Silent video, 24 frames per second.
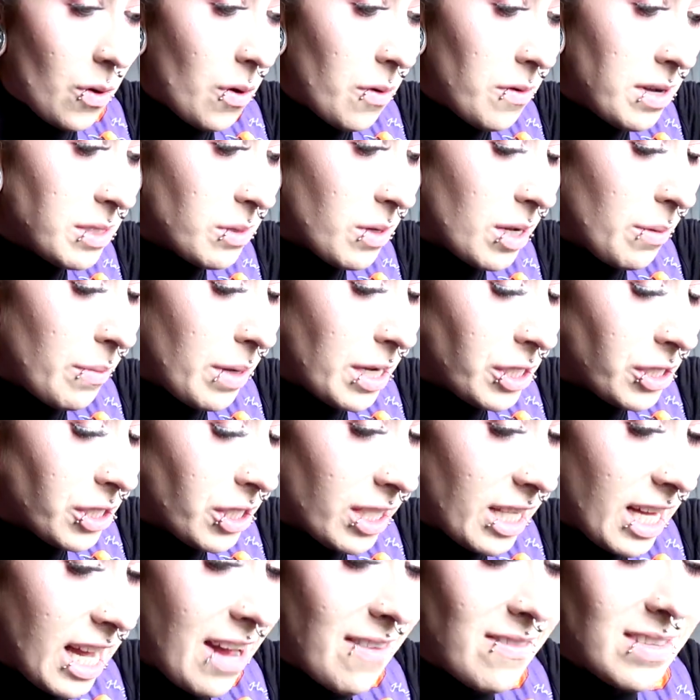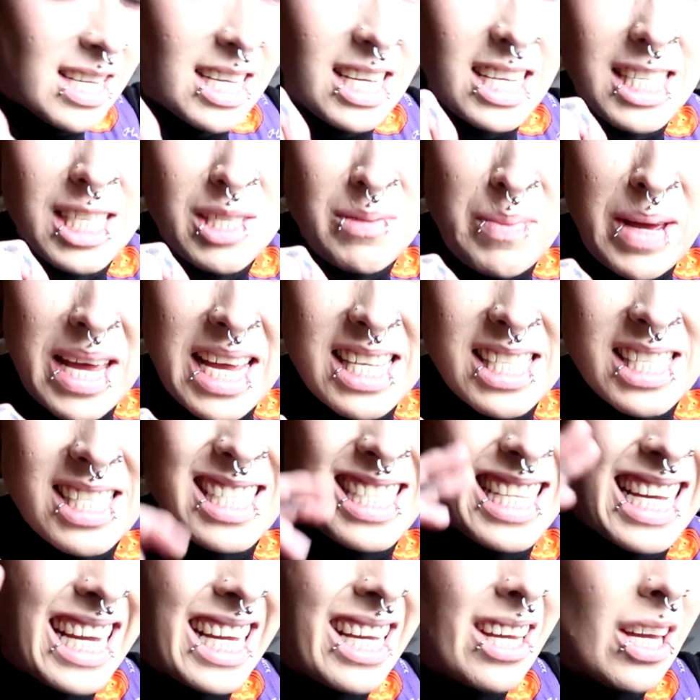always want to make sure they have like a space
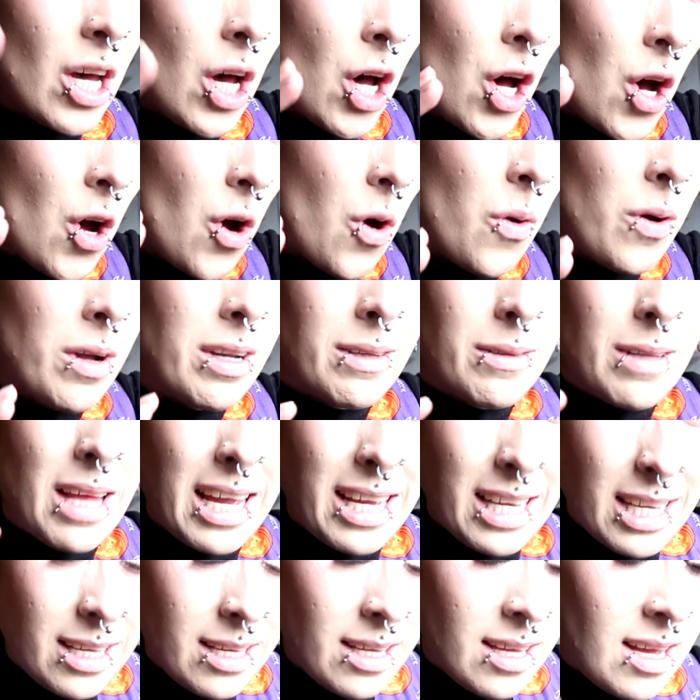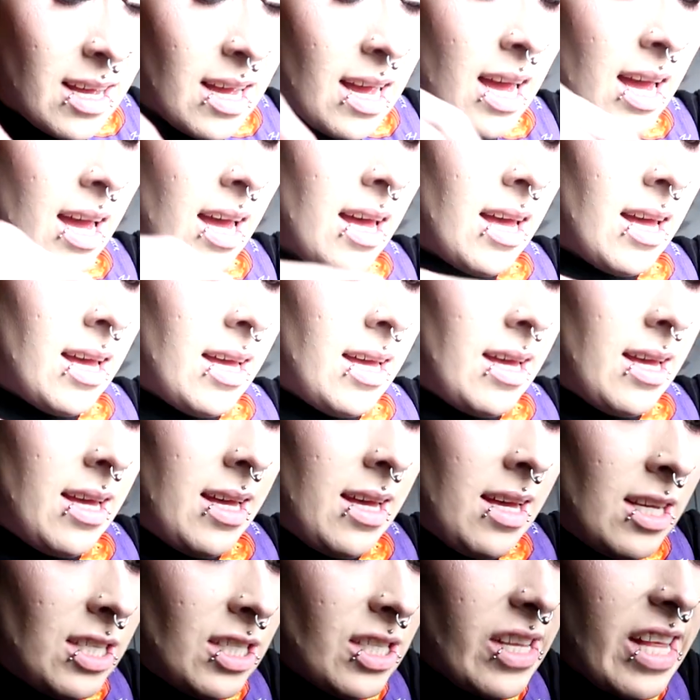to like go and like
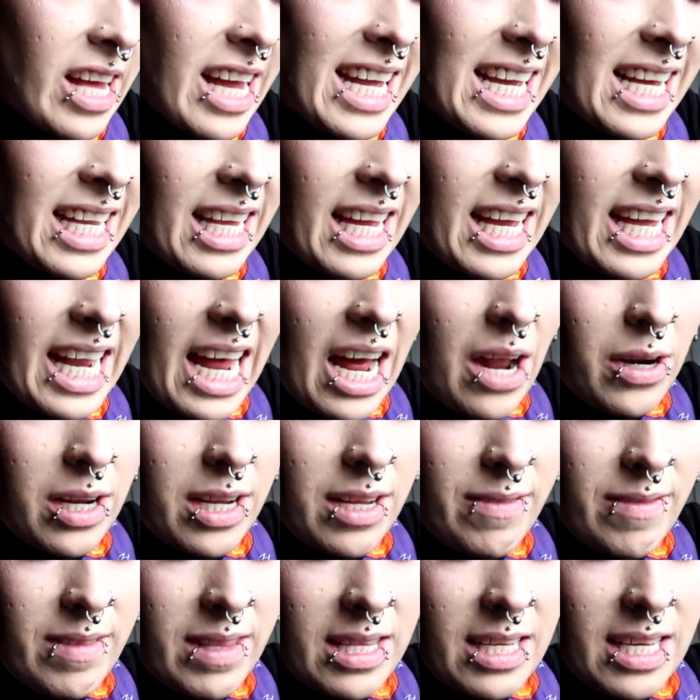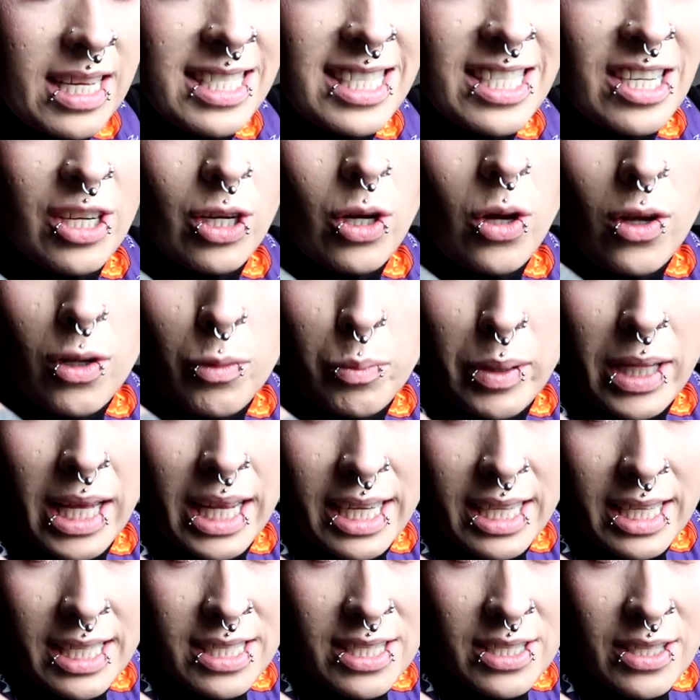so they can get out of because they're
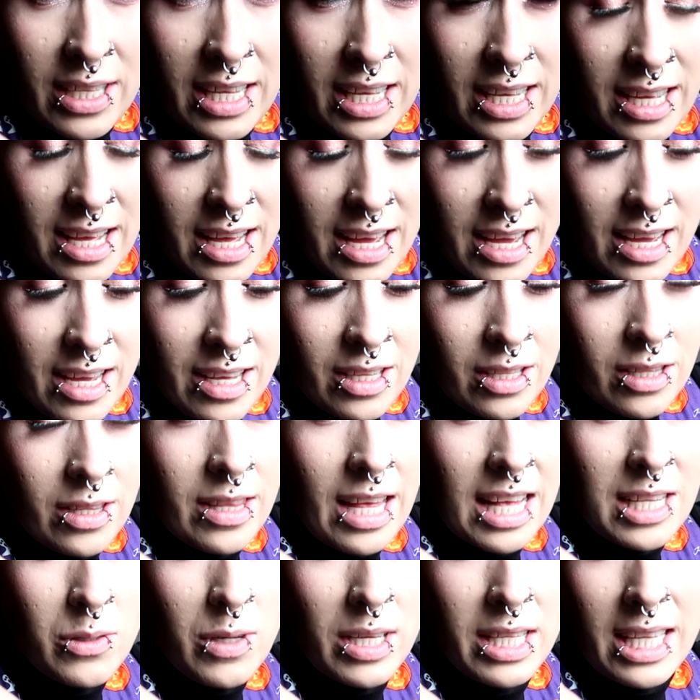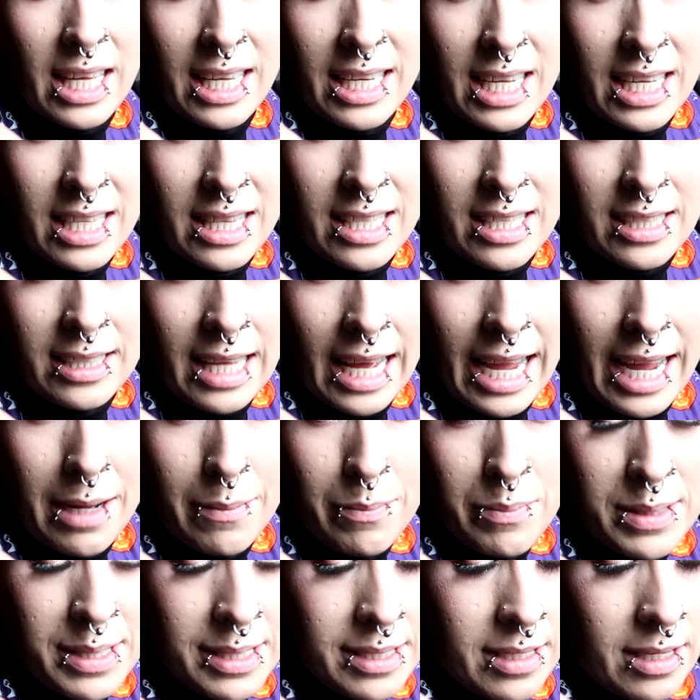cold-blooded so they that's why they need the
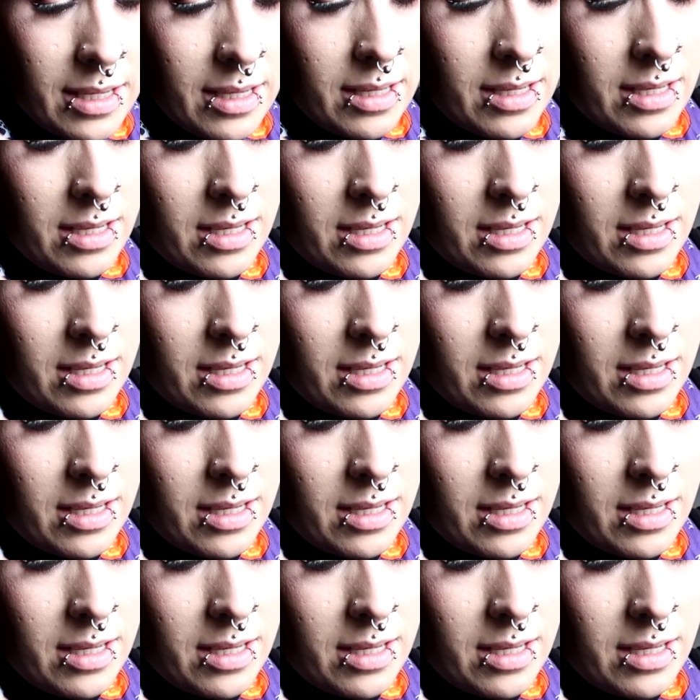lamps